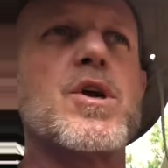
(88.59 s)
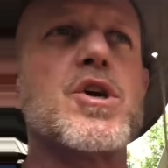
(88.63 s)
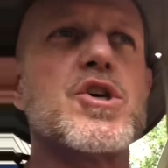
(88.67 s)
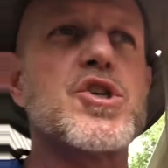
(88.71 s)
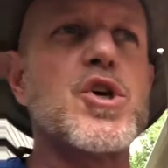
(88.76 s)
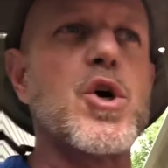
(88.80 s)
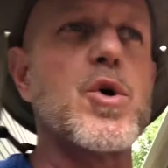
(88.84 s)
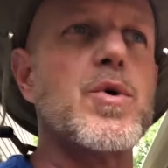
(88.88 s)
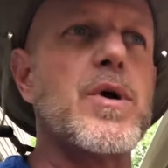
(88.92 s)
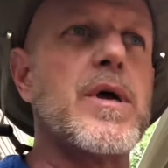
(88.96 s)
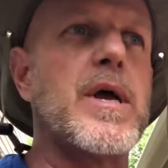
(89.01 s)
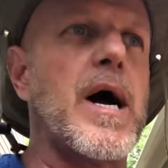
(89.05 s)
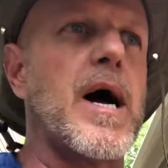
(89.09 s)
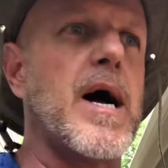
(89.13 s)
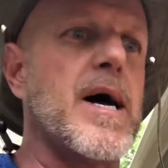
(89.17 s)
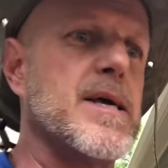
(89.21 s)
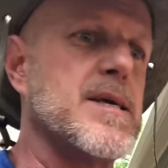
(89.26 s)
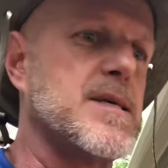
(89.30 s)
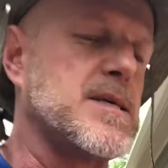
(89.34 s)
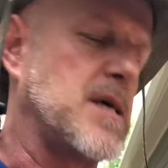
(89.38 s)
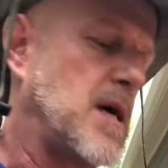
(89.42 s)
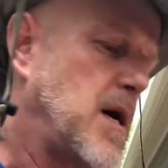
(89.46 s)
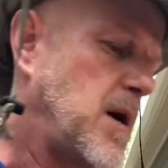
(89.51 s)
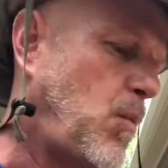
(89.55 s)
to show you
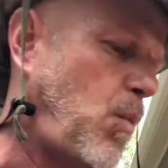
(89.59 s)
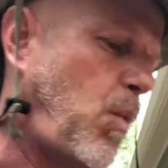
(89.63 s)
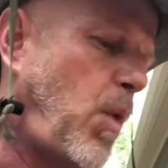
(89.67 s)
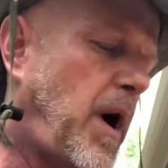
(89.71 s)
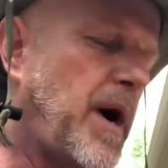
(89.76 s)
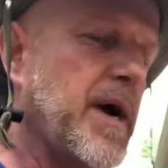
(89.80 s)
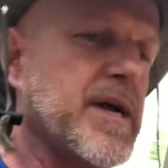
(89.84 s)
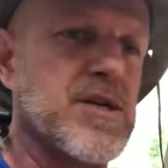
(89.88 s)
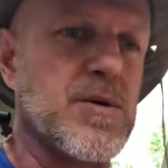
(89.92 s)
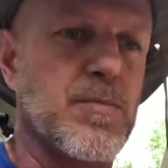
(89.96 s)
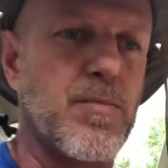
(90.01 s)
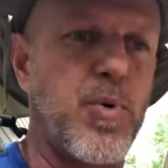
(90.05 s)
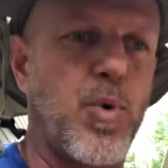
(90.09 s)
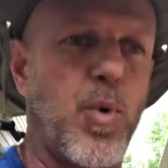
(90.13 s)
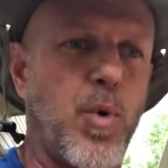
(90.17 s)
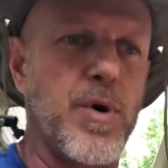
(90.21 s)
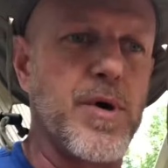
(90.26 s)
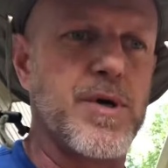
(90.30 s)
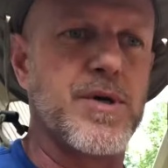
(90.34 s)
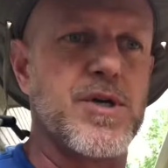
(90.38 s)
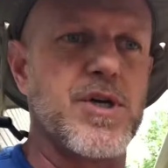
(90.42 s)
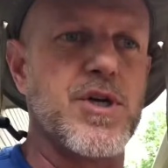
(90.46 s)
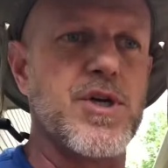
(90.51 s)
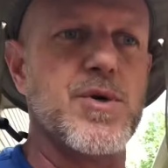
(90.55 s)
guys um, why it's
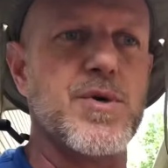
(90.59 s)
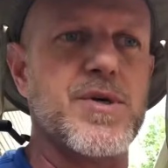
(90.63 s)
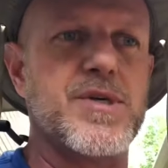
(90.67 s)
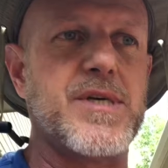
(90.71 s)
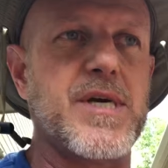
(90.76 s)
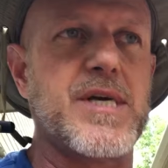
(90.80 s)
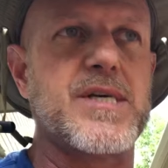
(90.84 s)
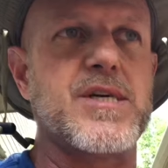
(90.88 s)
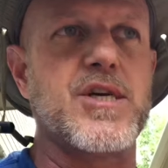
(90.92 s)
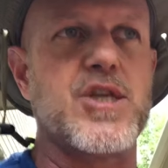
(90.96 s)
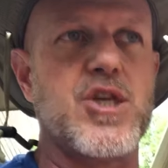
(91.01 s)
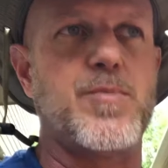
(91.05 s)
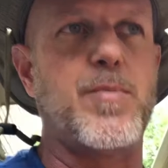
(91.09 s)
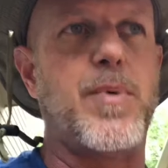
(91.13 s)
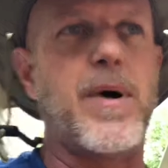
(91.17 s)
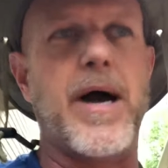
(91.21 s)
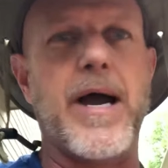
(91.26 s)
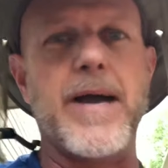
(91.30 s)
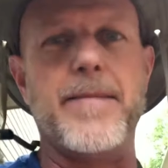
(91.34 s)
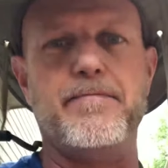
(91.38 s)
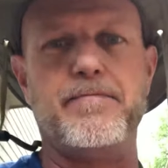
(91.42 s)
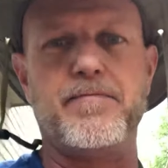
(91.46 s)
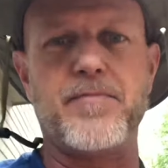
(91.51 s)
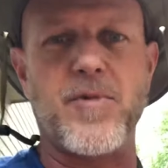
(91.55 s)
important to use six inch
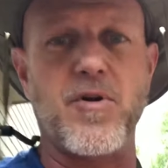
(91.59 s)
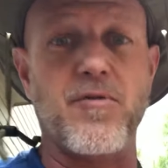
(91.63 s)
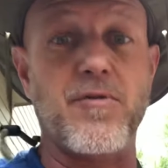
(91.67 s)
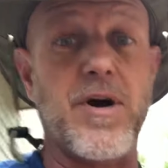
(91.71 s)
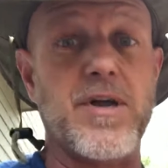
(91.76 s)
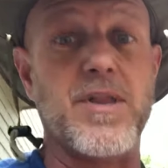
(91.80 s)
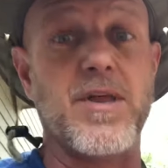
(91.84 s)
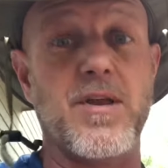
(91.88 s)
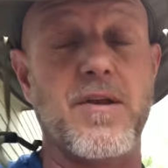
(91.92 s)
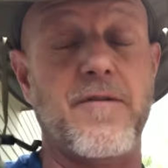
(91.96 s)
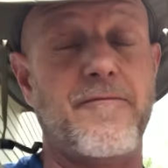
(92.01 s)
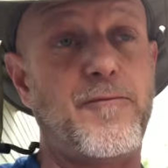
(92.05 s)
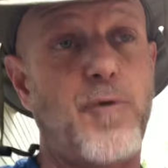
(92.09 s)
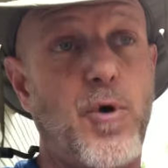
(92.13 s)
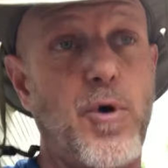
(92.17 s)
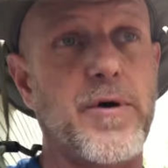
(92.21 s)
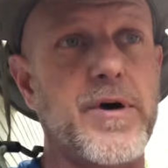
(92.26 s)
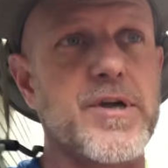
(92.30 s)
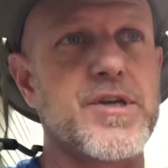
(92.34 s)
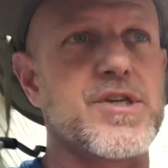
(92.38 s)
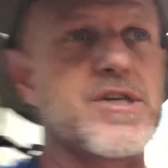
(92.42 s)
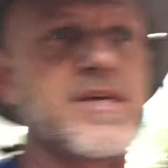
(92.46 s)
pipe rather than four inch